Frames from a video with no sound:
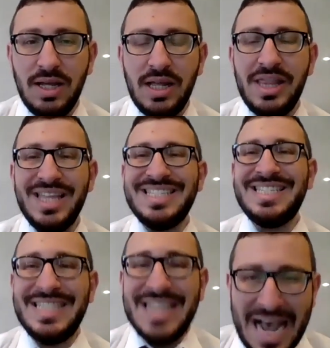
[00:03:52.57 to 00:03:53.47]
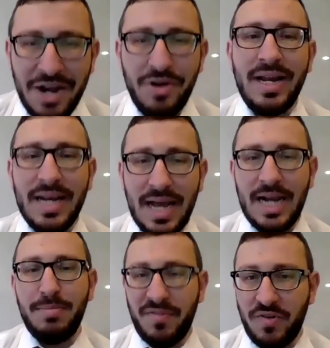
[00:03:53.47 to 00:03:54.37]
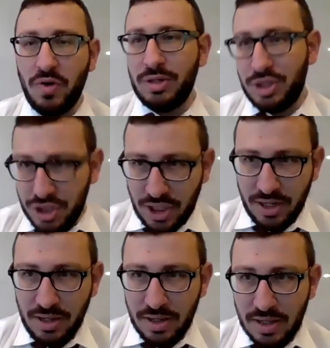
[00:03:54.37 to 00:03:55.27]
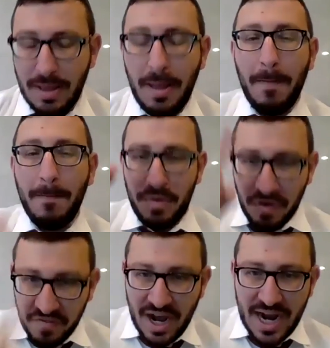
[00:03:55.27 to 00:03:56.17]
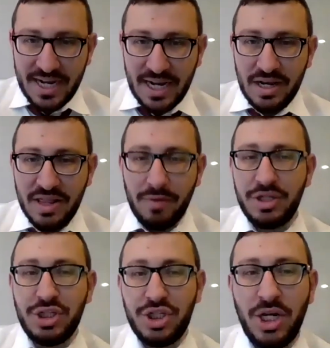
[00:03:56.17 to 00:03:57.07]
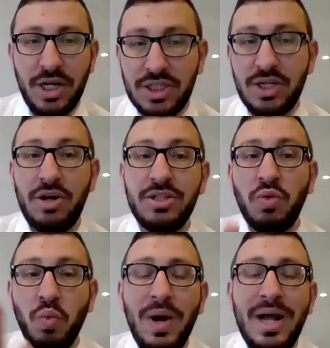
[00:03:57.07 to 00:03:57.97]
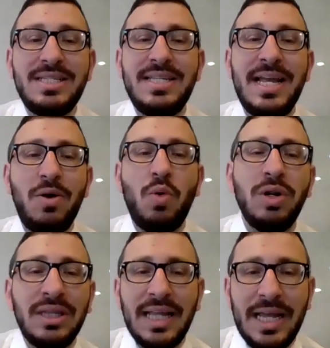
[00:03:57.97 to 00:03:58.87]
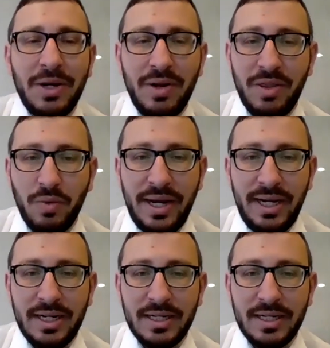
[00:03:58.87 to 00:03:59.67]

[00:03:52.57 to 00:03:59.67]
the Saturday night before Rosh Hashanah, provided that Rosh Hashanah starts Wednesday or later in the week.